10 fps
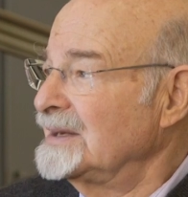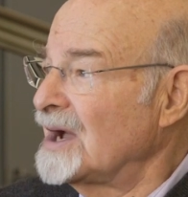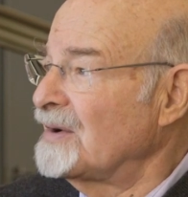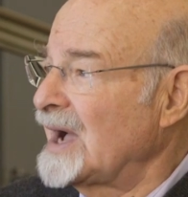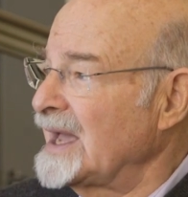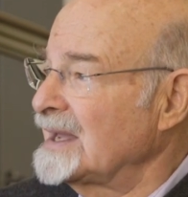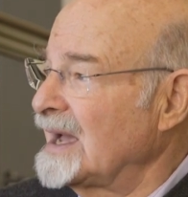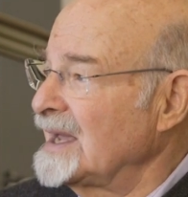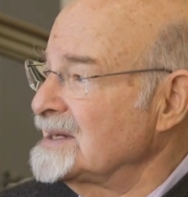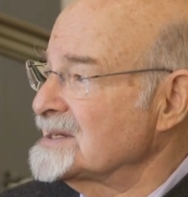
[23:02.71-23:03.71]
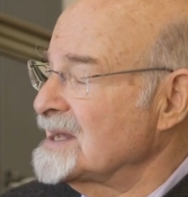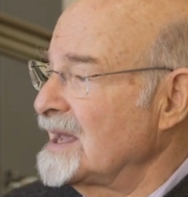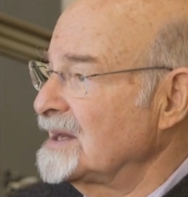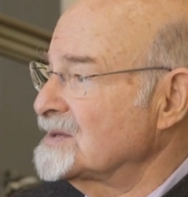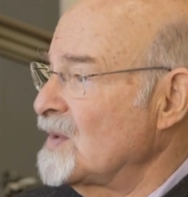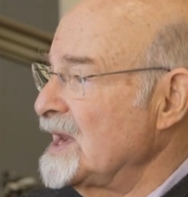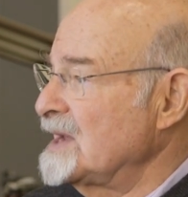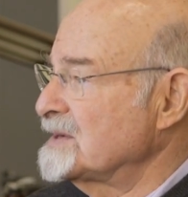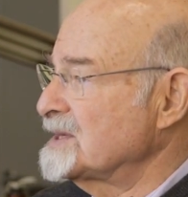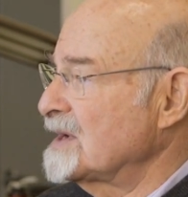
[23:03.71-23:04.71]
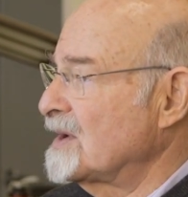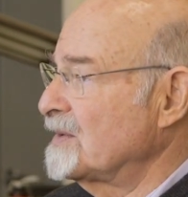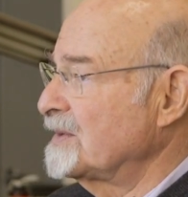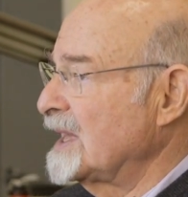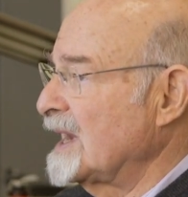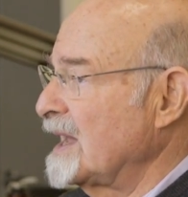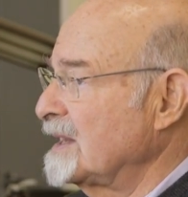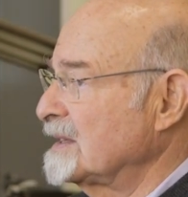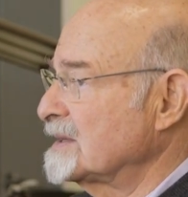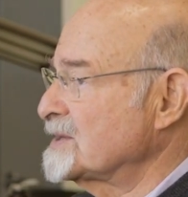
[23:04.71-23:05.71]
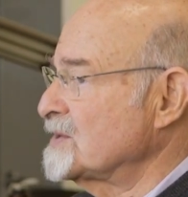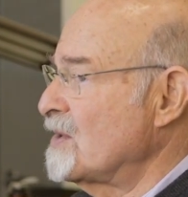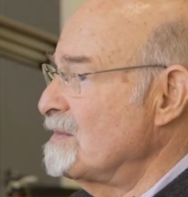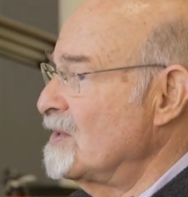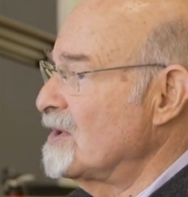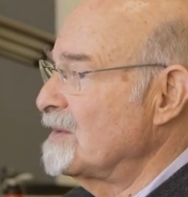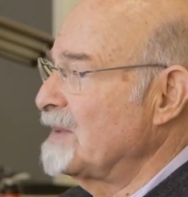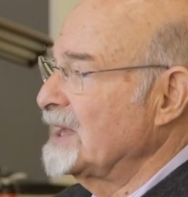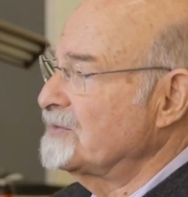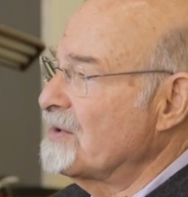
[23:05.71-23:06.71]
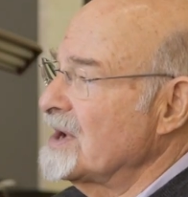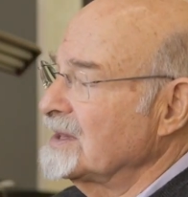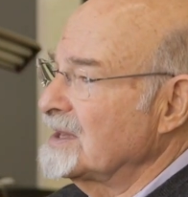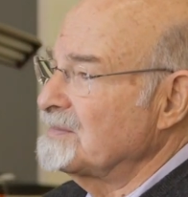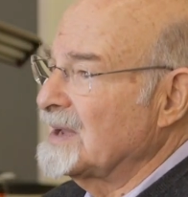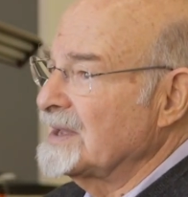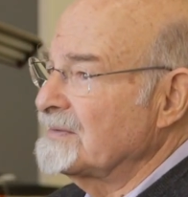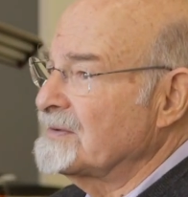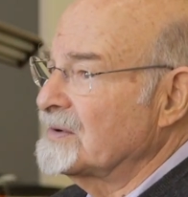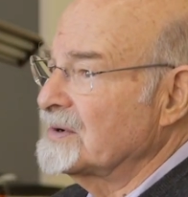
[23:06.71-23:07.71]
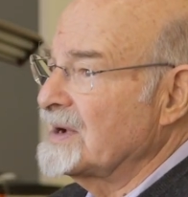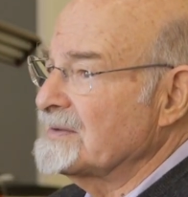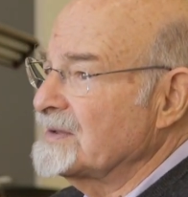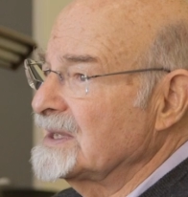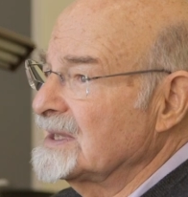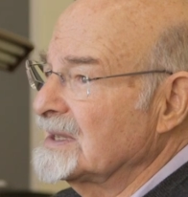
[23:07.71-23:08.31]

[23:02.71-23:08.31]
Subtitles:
No, I decided 20 years ago that I saw more by drawing than by photographing.